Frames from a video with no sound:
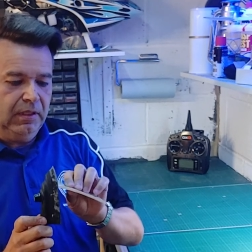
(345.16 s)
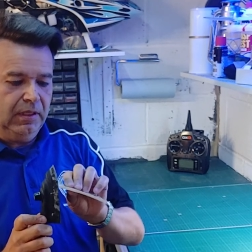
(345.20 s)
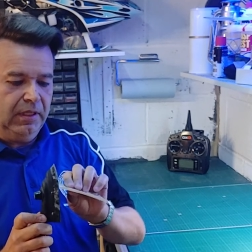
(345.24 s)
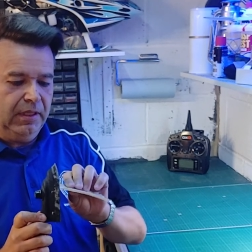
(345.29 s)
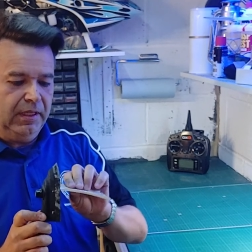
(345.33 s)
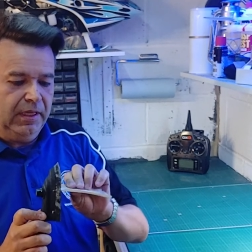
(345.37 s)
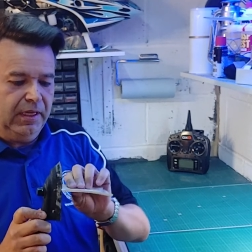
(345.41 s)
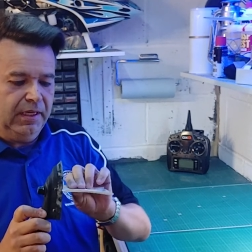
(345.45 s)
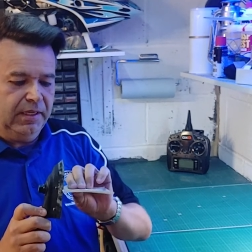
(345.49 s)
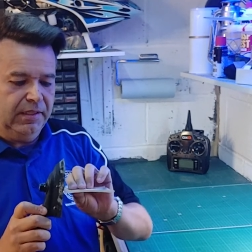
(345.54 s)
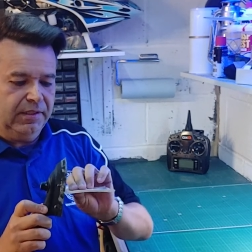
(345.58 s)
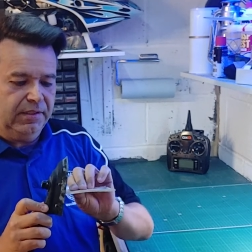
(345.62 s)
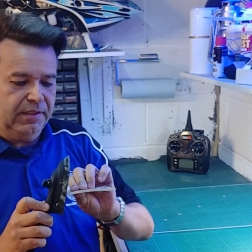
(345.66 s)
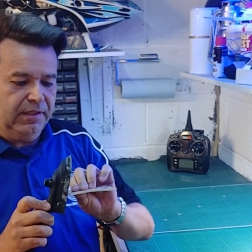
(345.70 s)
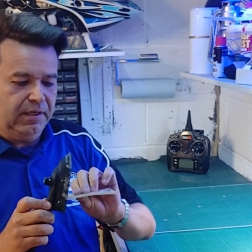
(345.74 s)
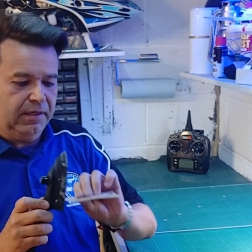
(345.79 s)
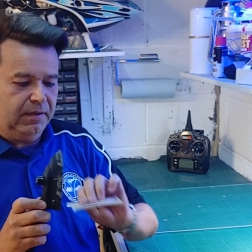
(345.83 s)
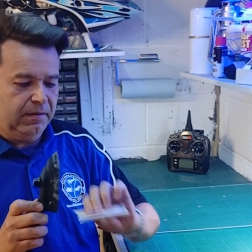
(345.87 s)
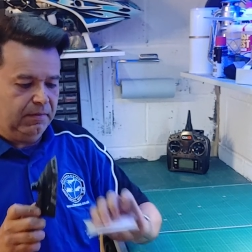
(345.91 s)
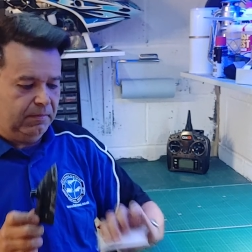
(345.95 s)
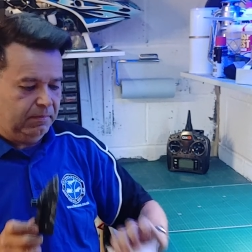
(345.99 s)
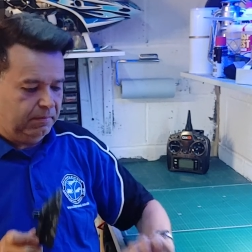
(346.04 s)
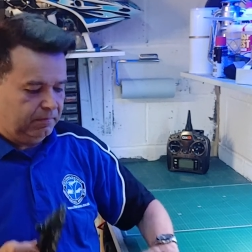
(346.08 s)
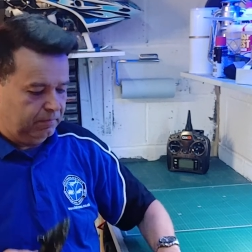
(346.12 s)
The end's done.
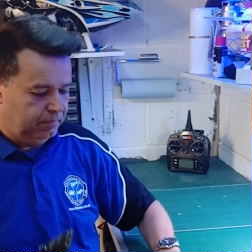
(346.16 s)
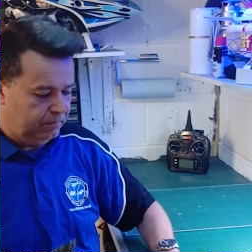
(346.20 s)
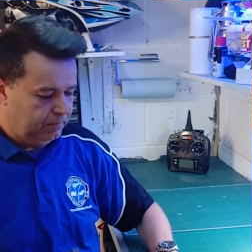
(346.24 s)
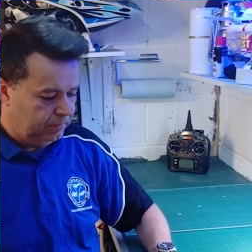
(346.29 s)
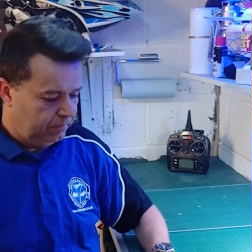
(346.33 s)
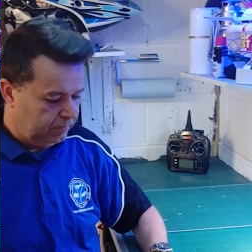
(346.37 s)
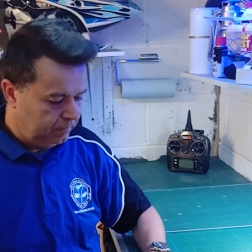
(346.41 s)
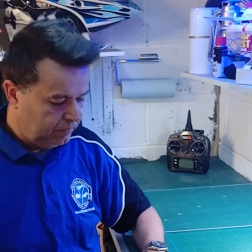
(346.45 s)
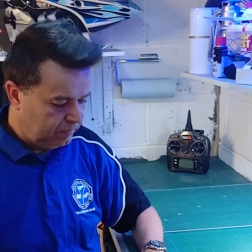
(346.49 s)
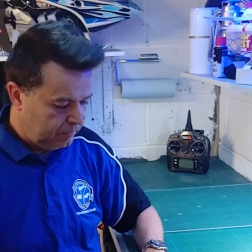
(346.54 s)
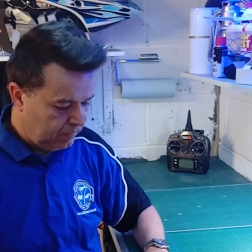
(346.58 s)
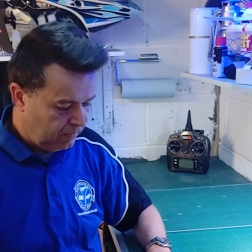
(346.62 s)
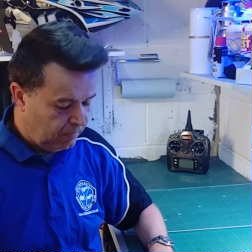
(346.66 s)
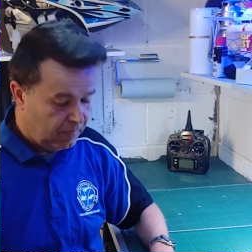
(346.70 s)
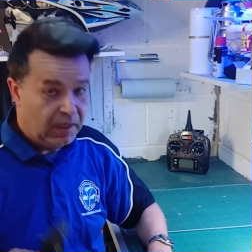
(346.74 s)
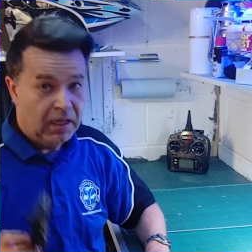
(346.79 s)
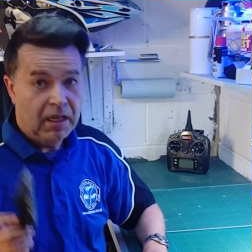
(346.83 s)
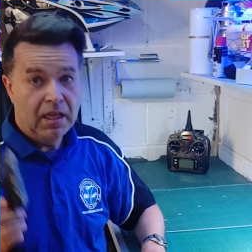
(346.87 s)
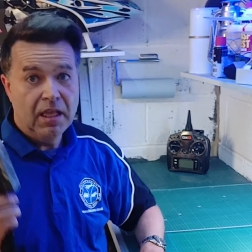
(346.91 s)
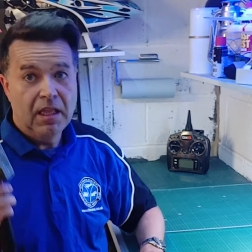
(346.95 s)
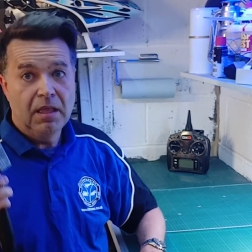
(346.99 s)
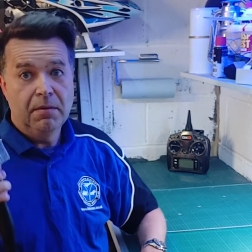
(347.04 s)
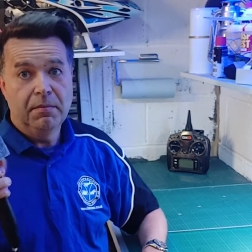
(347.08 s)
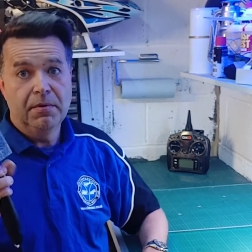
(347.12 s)

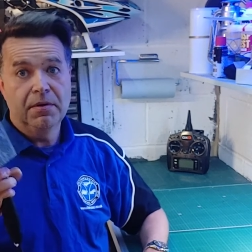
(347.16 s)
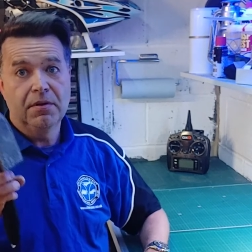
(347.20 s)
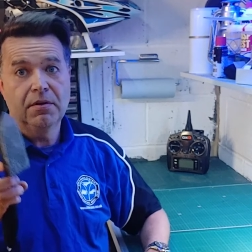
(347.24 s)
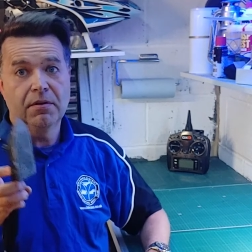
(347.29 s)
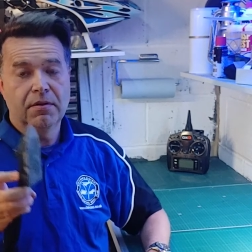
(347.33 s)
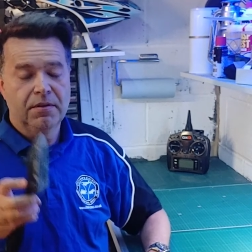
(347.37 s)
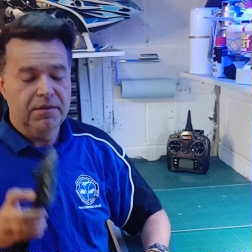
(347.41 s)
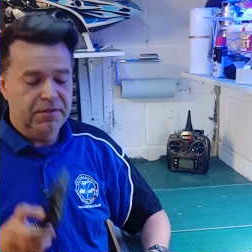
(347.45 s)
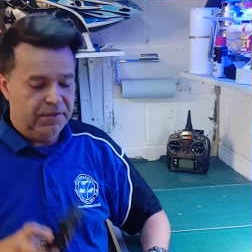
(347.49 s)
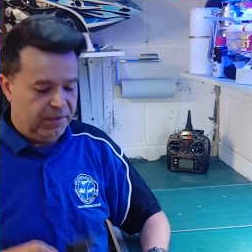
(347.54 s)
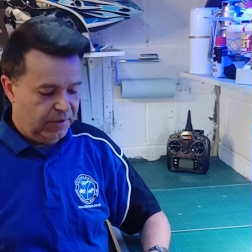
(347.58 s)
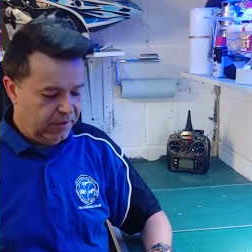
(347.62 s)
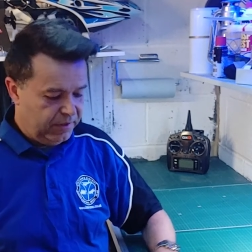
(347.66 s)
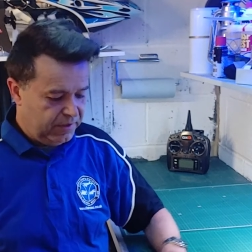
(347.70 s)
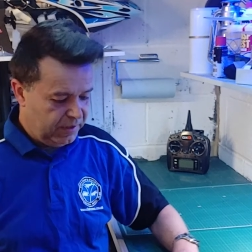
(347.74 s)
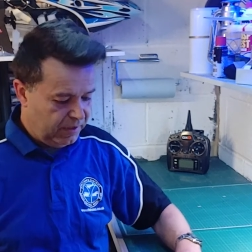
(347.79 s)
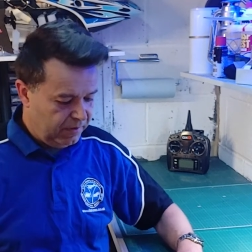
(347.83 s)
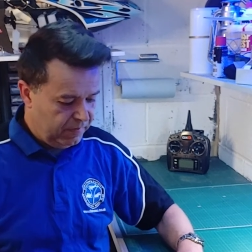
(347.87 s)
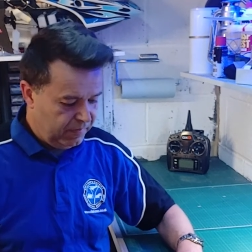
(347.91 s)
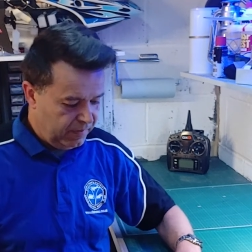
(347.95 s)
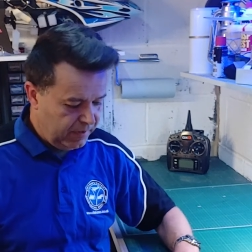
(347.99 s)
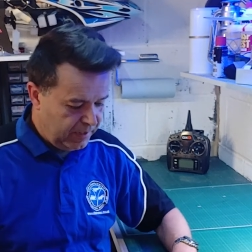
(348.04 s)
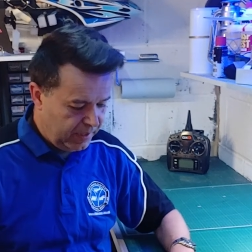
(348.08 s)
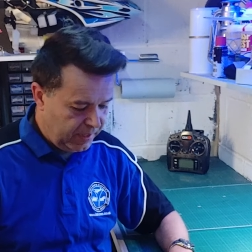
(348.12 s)
When you've got the sides
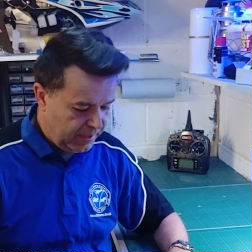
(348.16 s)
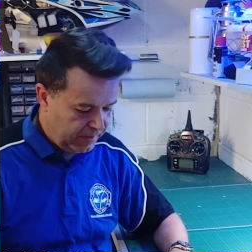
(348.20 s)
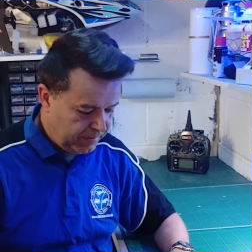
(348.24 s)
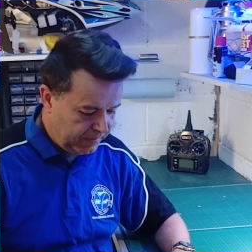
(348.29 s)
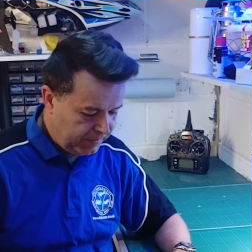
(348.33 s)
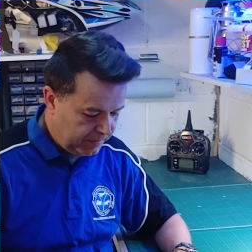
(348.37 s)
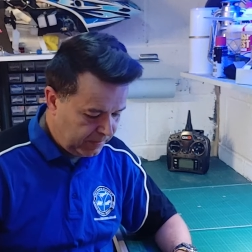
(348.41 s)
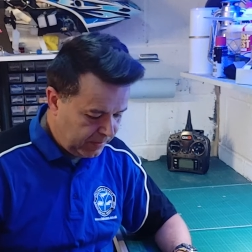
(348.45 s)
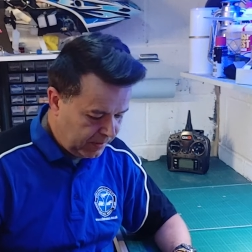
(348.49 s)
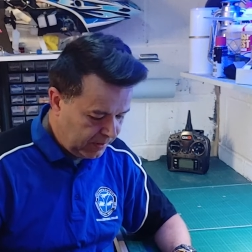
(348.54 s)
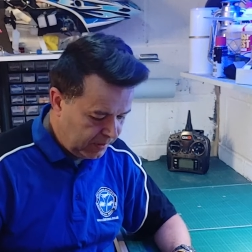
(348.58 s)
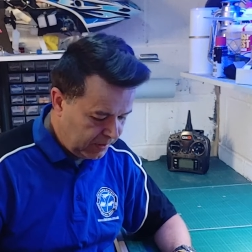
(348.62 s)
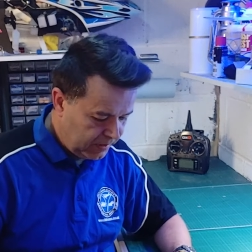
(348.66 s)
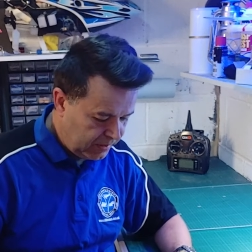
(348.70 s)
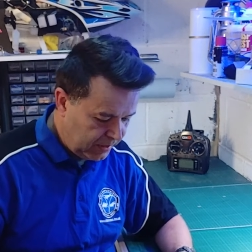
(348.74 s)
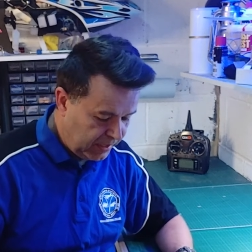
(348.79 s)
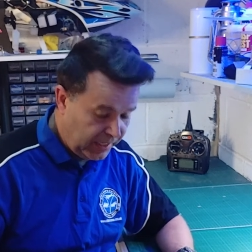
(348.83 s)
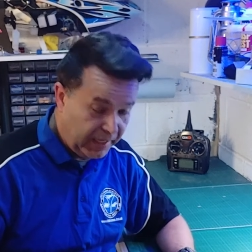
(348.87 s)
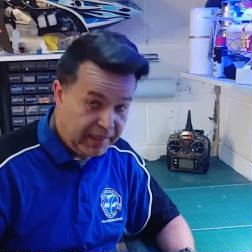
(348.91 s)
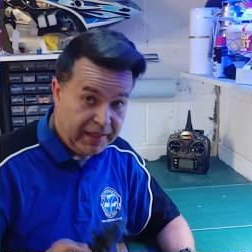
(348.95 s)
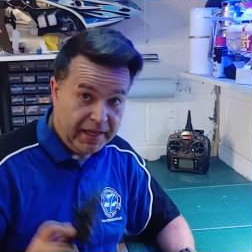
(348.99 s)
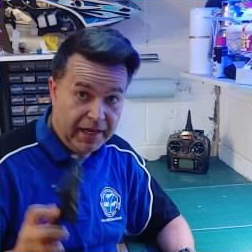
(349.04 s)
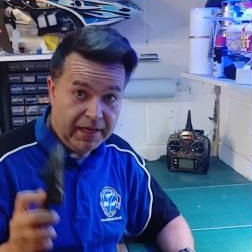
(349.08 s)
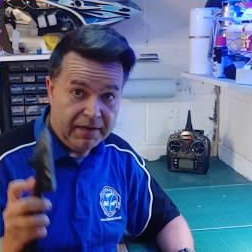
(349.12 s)
over there, just
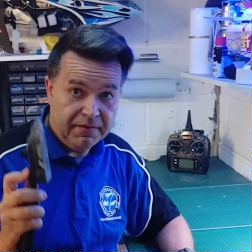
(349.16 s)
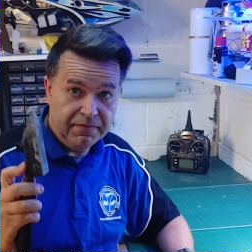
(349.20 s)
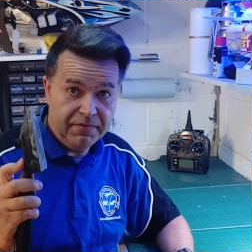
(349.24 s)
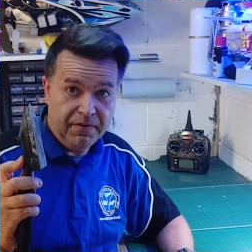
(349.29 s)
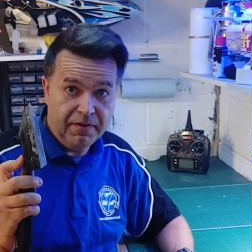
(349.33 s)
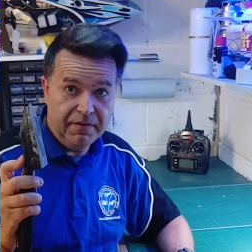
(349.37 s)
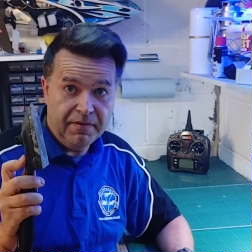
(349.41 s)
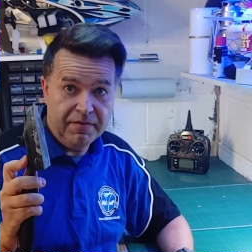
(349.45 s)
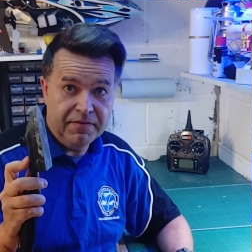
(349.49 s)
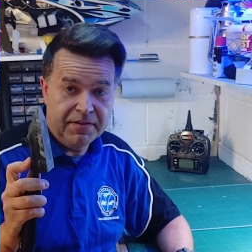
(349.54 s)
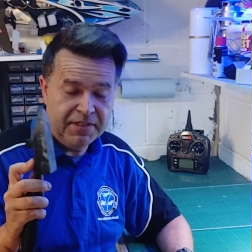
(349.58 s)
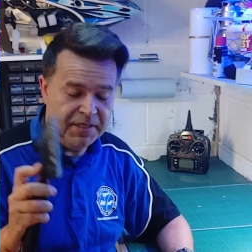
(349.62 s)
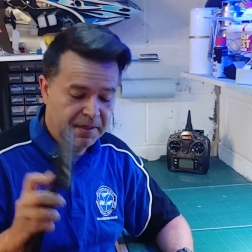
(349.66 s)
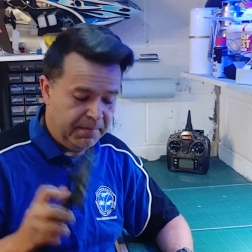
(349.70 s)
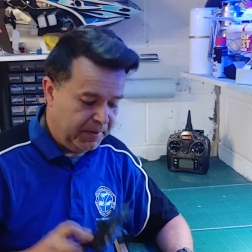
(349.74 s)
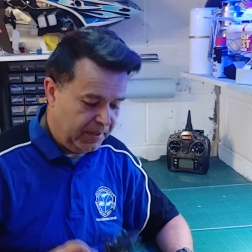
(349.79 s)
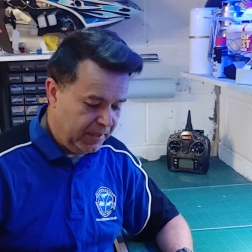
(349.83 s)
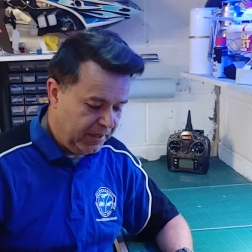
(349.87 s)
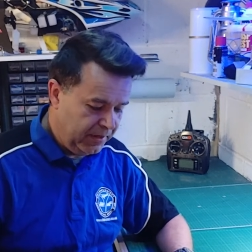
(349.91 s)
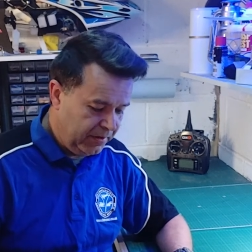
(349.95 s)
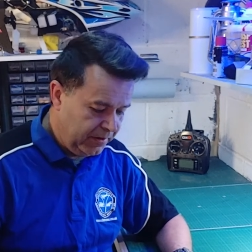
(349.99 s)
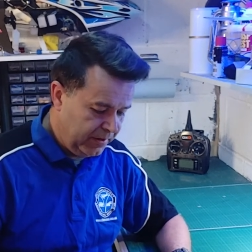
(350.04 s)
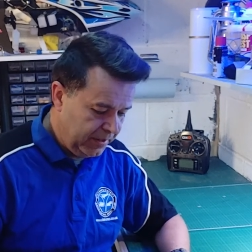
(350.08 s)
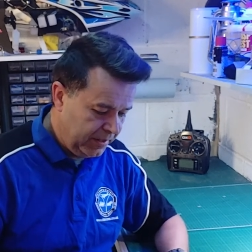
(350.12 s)
get the very tip of
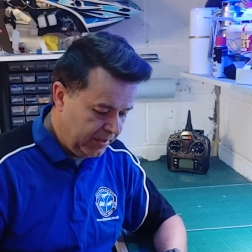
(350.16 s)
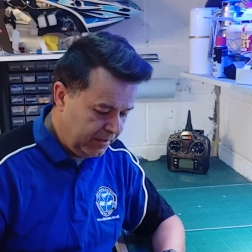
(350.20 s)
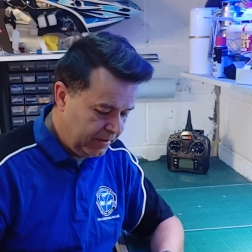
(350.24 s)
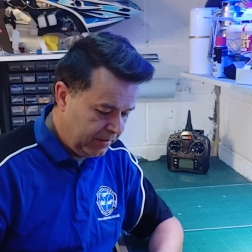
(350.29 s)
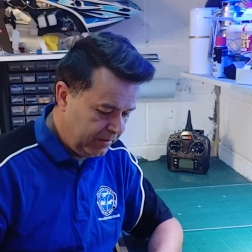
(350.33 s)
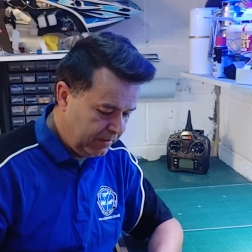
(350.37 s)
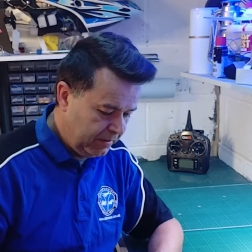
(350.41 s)
the iron.